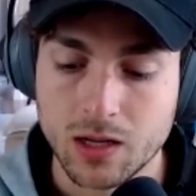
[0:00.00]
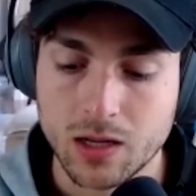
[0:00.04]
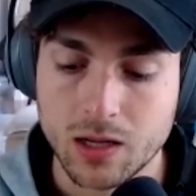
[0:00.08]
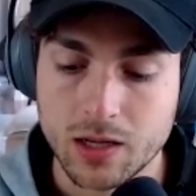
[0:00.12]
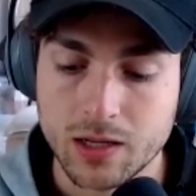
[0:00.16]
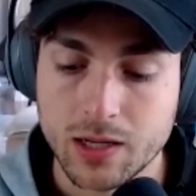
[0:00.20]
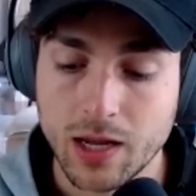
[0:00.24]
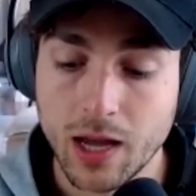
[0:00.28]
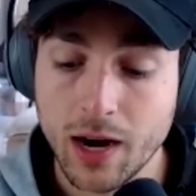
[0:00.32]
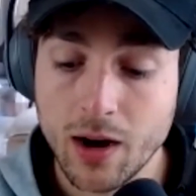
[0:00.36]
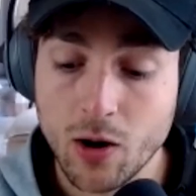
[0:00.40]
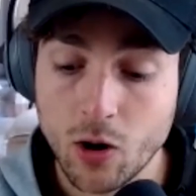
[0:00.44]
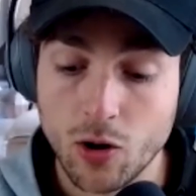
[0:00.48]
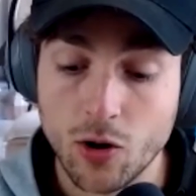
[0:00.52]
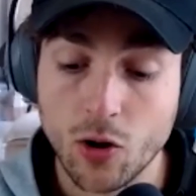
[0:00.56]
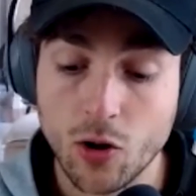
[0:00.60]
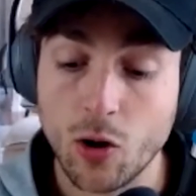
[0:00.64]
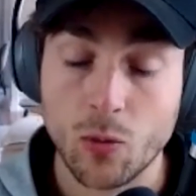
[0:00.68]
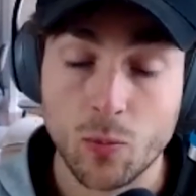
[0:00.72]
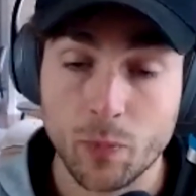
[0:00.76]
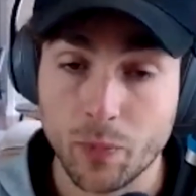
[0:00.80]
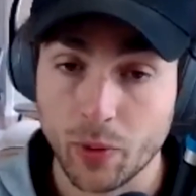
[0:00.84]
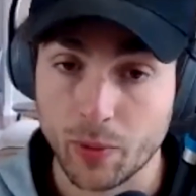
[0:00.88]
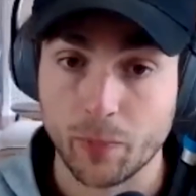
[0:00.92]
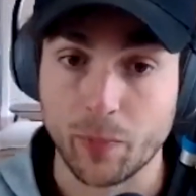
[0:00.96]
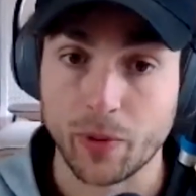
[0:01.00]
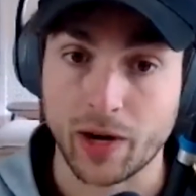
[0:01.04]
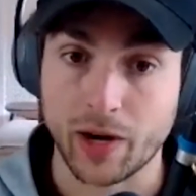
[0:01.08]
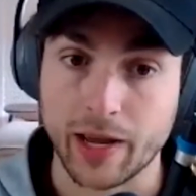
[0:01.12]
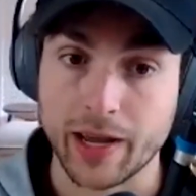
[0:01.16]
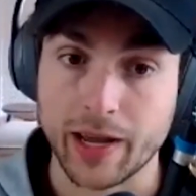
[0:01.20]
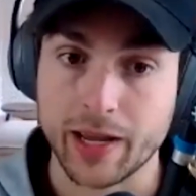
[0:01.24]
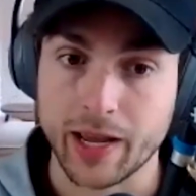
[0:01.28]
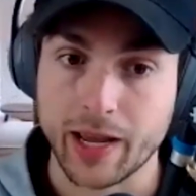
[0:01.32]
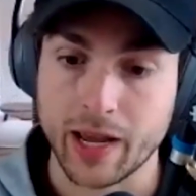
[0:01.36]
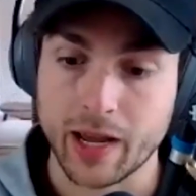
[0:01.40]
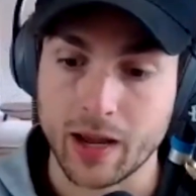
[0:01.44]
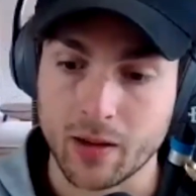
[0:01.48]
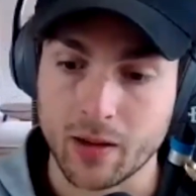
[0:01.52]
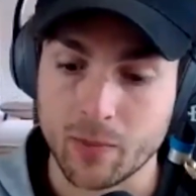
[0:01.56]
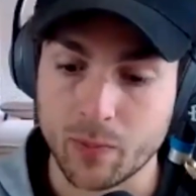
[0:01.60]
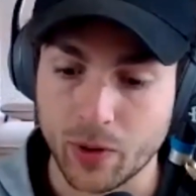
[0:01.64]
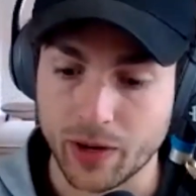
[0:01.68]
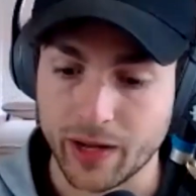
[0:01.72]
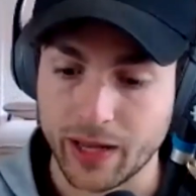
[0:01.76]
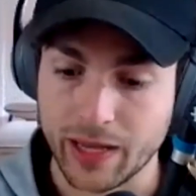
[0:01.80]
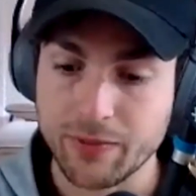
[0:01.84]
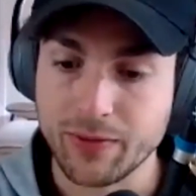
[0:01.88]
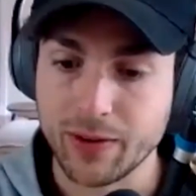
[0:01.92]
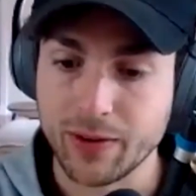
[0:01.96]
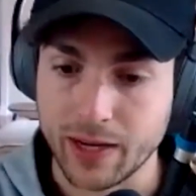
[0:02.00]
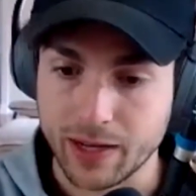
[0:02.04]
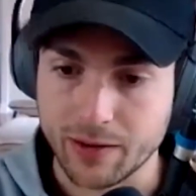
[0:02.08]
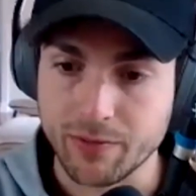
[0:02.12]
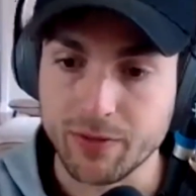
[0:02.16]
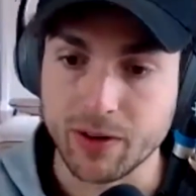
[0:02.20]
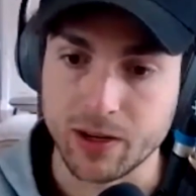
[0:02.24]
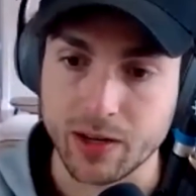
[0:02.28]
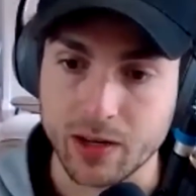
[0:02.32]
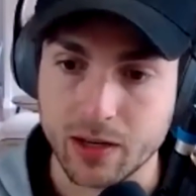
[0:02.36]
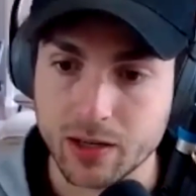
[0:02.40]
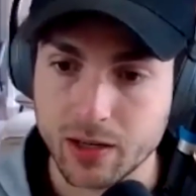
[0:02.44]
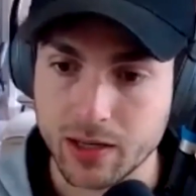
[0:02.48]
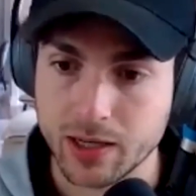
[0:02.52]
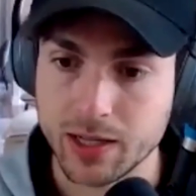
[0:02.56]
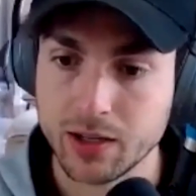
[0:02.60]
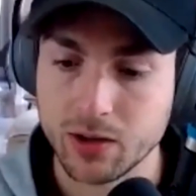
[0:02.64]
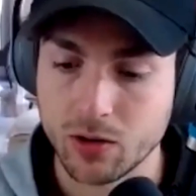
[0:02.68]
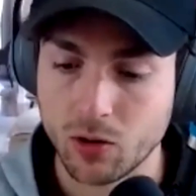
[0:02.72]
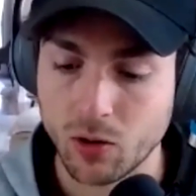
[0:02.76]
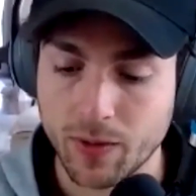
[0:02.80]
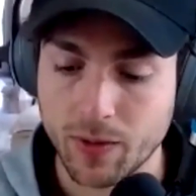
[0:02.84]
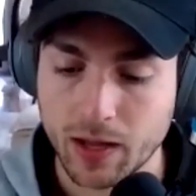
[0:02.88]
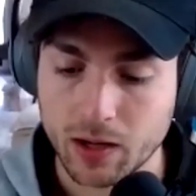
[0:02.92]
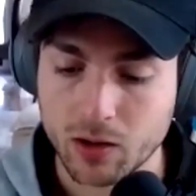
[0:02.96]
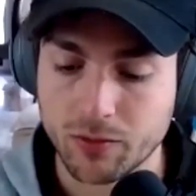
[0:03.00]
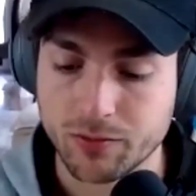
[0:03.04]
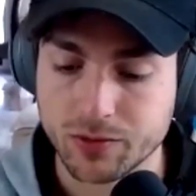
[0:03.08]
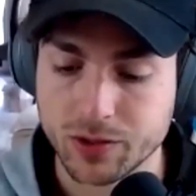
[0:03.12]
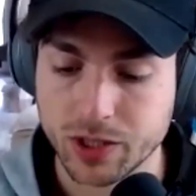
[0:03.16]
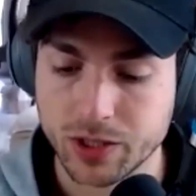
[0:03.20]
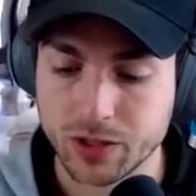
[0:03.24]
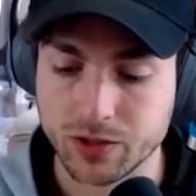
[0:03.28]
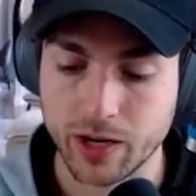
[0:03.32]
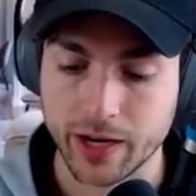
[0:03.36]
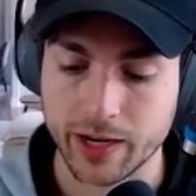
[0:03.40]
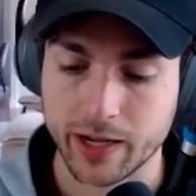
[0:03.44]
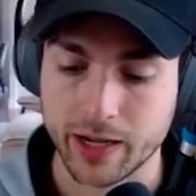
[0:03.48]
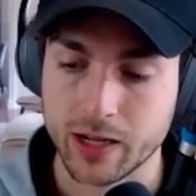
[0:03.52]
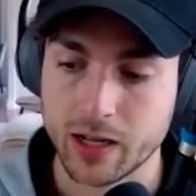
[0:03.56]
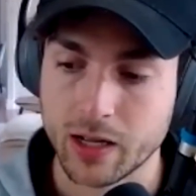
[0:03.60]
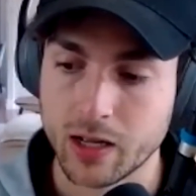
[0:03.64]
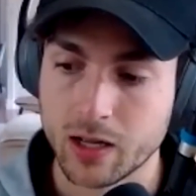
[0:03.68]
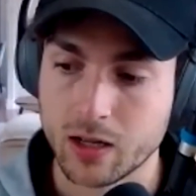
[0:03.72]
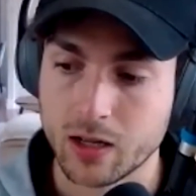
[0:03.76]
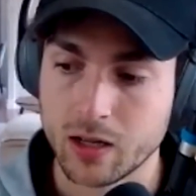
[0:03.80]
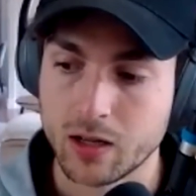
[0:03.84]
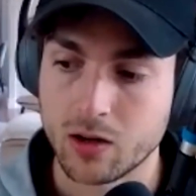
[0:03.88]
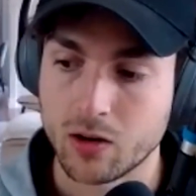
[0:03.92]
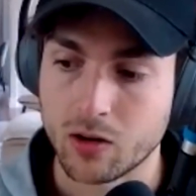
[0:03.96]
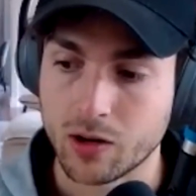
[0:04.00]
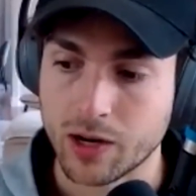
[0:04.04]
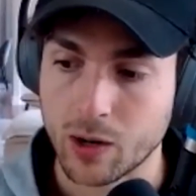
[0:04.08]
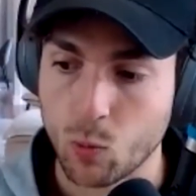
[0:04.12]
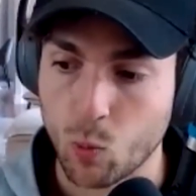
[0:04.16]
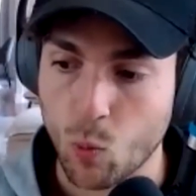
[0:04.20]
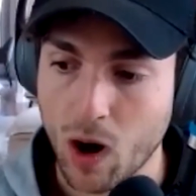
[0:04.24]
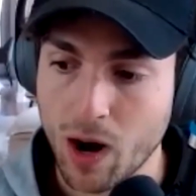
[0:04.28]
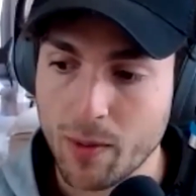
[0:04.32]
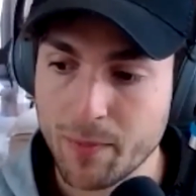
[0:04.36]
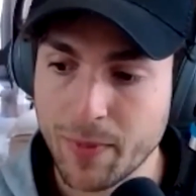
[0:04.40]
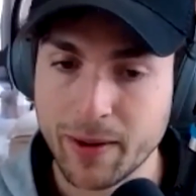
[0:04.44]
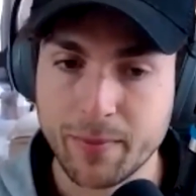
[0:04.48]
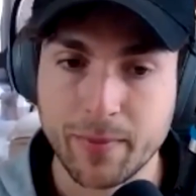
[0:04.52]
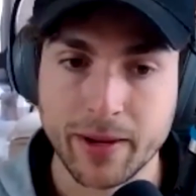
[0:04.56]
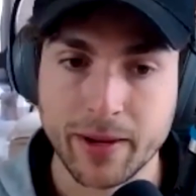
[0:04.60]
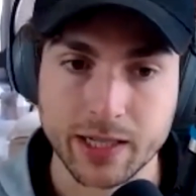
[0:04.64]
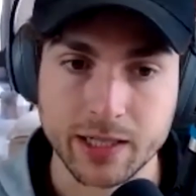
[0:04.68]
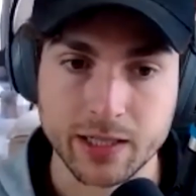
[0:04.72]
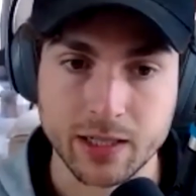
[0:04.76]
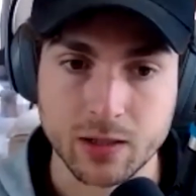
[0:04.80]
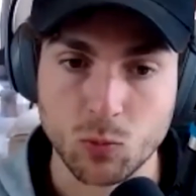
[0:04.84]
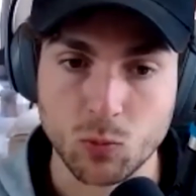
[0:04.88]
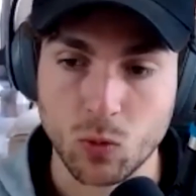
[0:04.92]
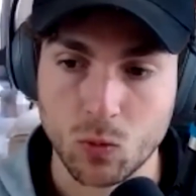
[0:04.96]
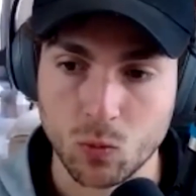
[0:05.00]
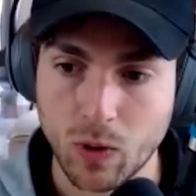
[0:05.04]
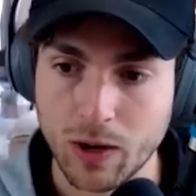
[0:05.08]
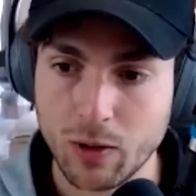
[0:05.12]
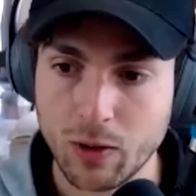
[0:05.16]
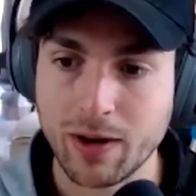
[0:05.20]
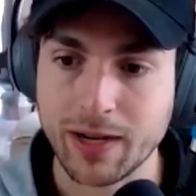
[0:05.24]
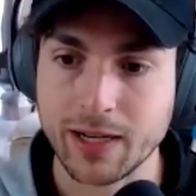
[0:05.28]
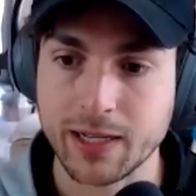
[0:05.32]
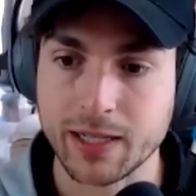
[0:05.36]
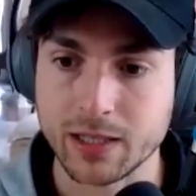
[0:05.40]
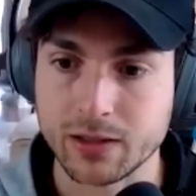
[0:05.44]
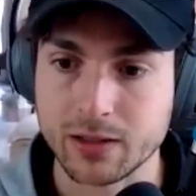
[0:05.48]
Yeah, no, but even leading on that conversation, like, okay, why do I